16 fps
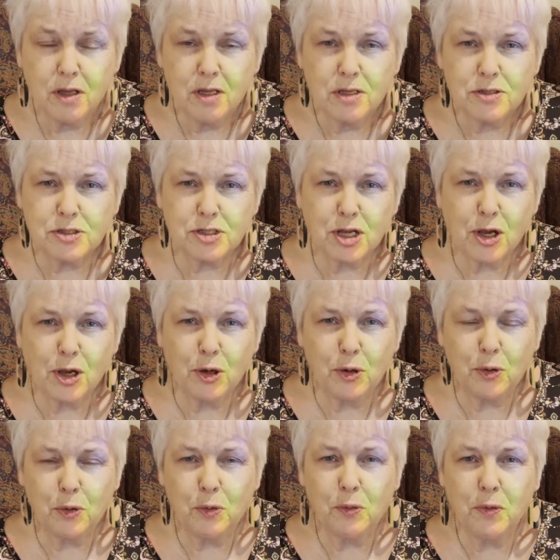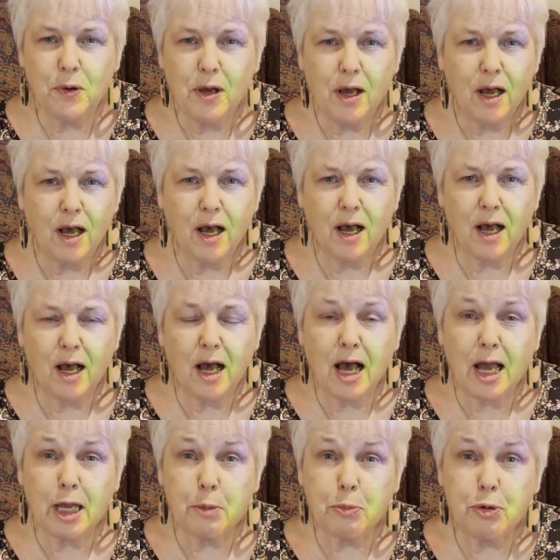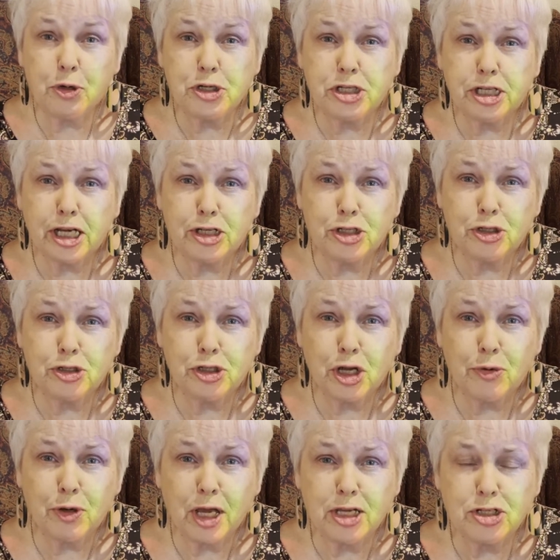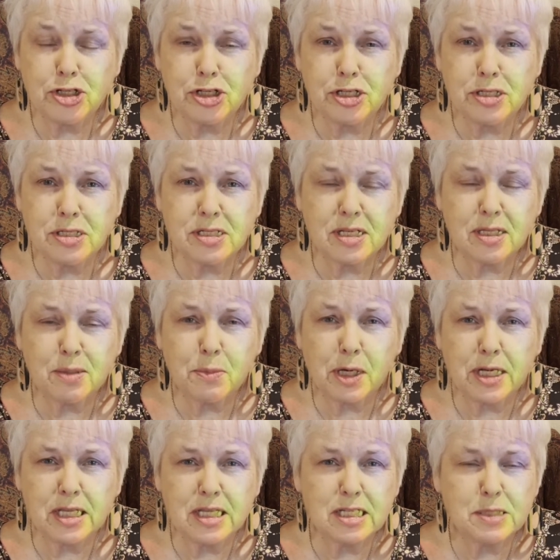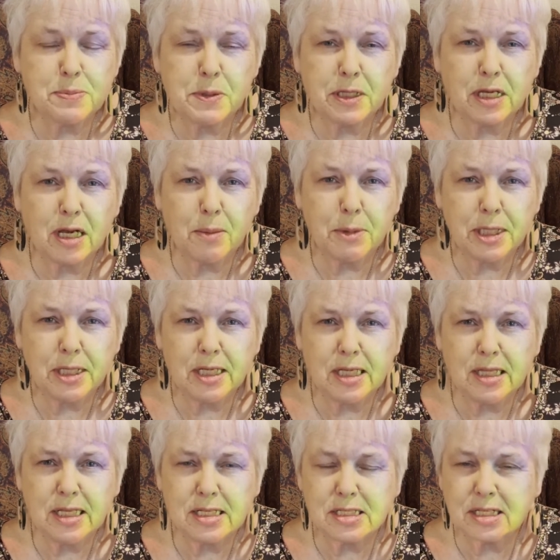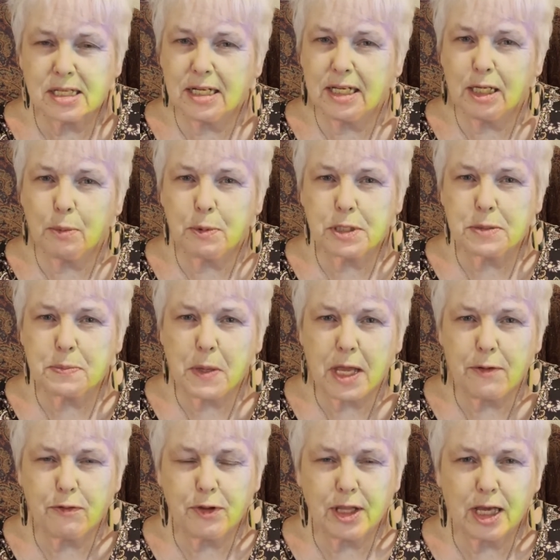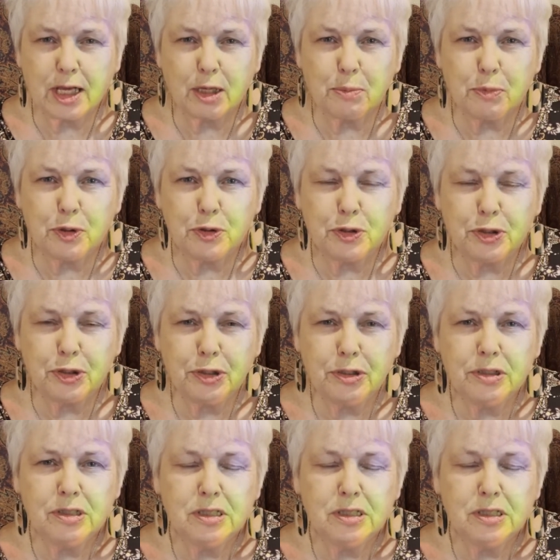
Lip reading: So I appreciate your donations and the money that's been coming in that's going to help us pay for that computer.